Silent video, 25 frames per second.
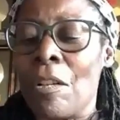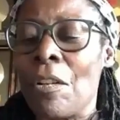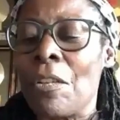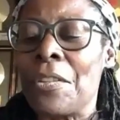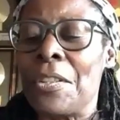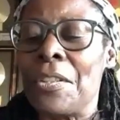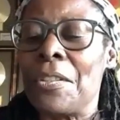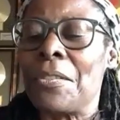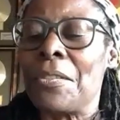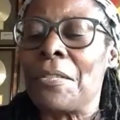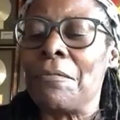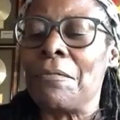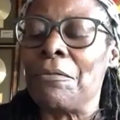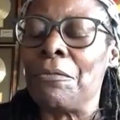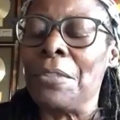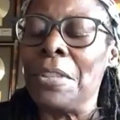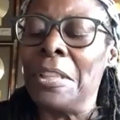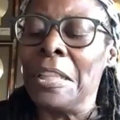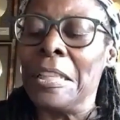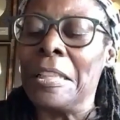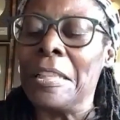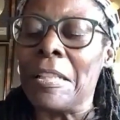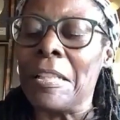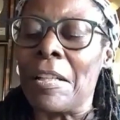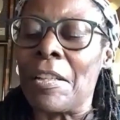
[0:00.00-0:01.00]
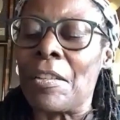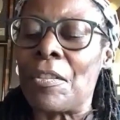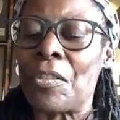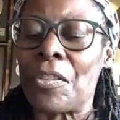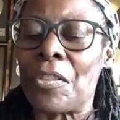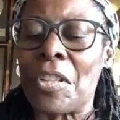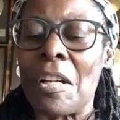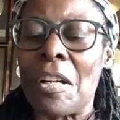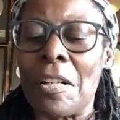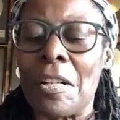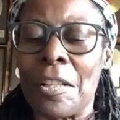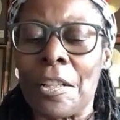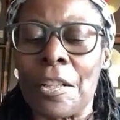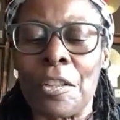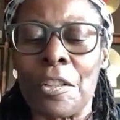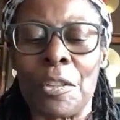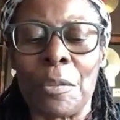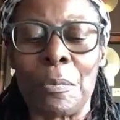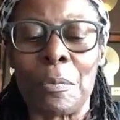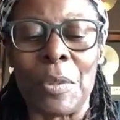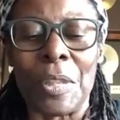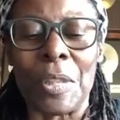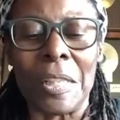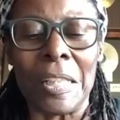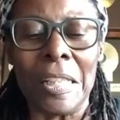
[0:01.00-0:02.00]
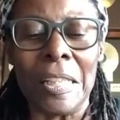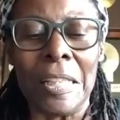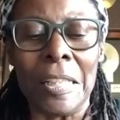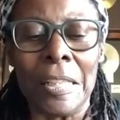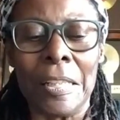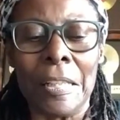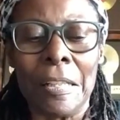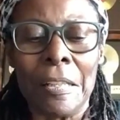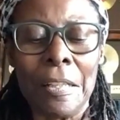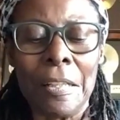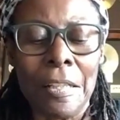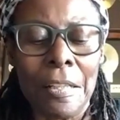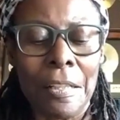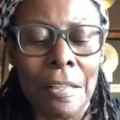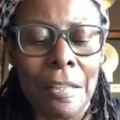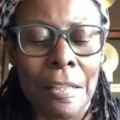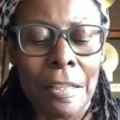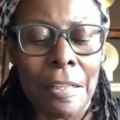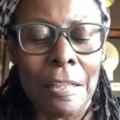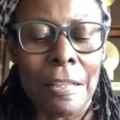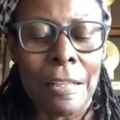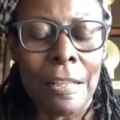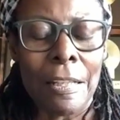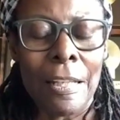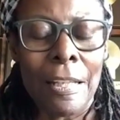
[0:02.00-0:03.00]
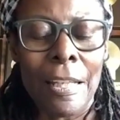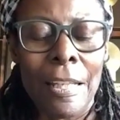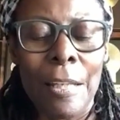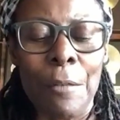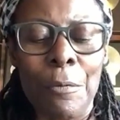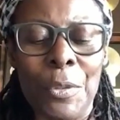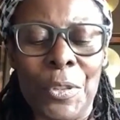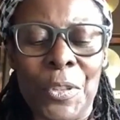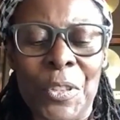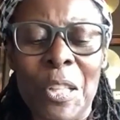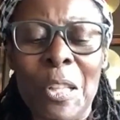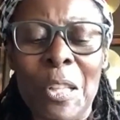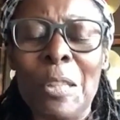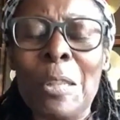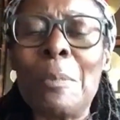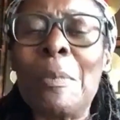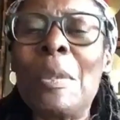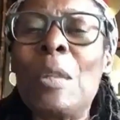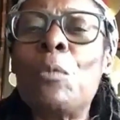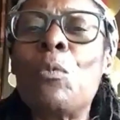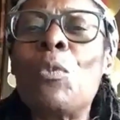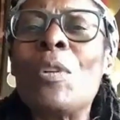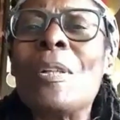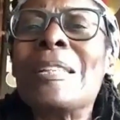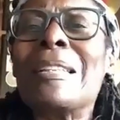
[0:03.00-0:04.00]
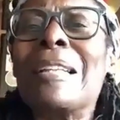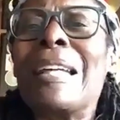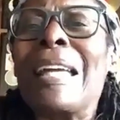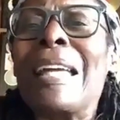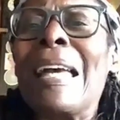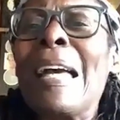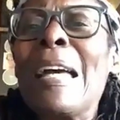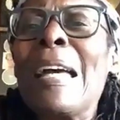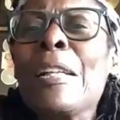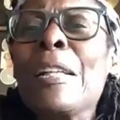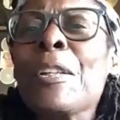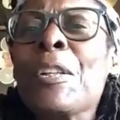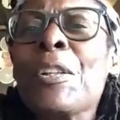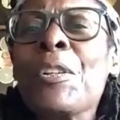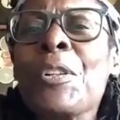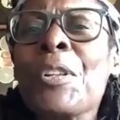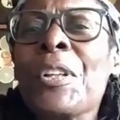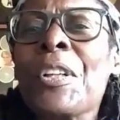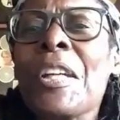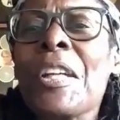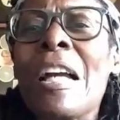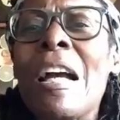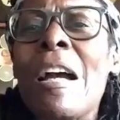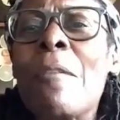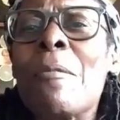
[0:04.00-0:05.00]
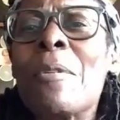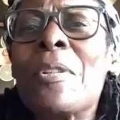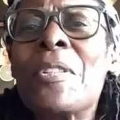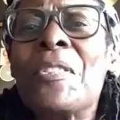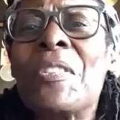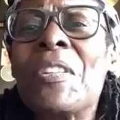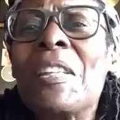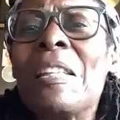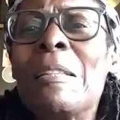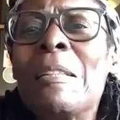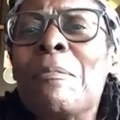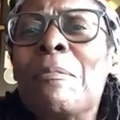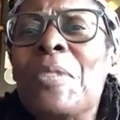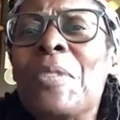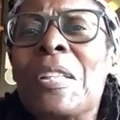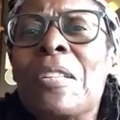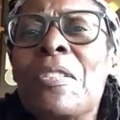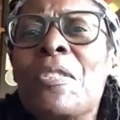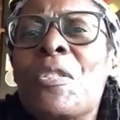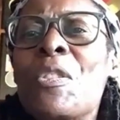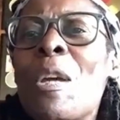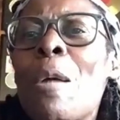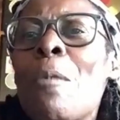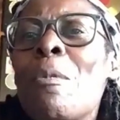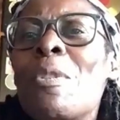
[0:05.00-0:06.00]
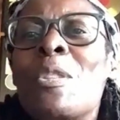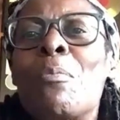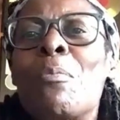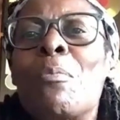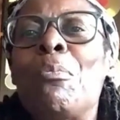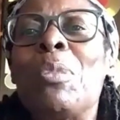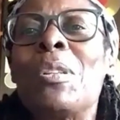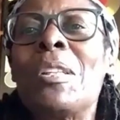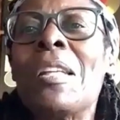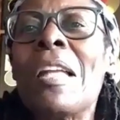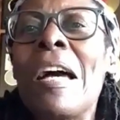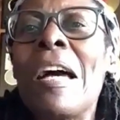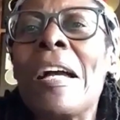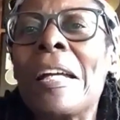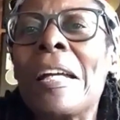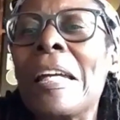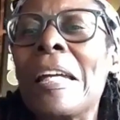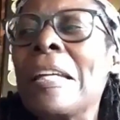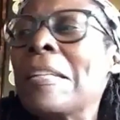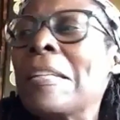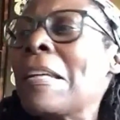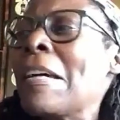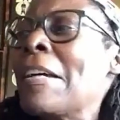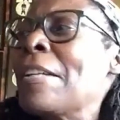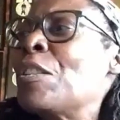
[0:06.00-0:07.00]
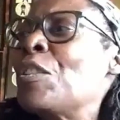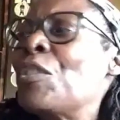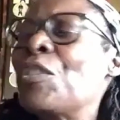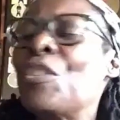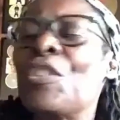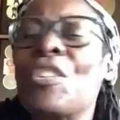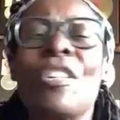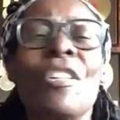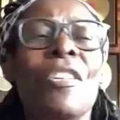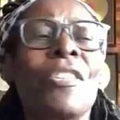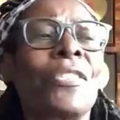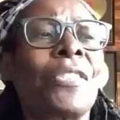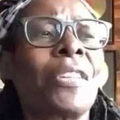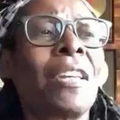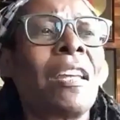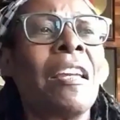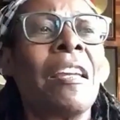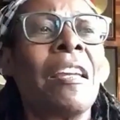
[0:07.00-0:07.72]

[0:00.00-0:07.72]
and all these really nice songs. But he was telling me what category I was in because I was black, and I just